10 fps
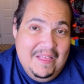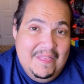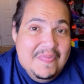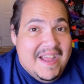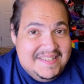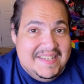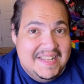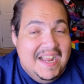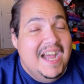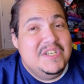That
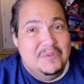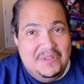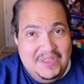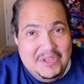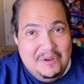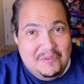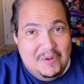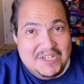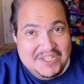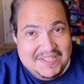said, I do want to thank you all for
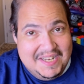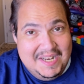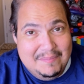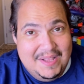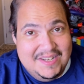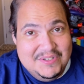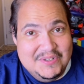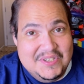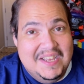watching Secondhand Blasters.